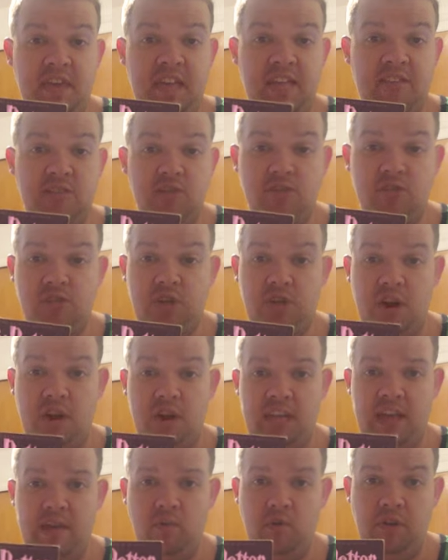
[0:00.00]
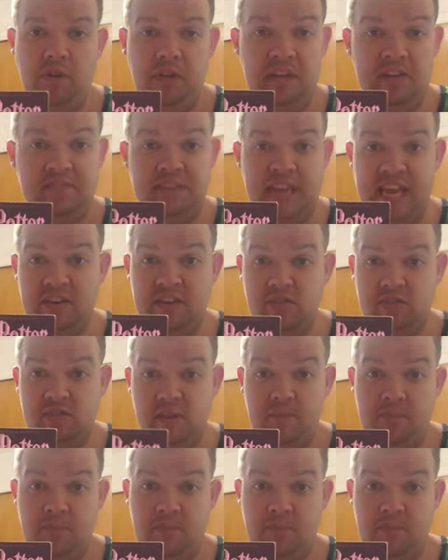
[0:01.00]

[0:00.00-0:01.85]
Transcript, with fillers: things are starting to get really dangerous in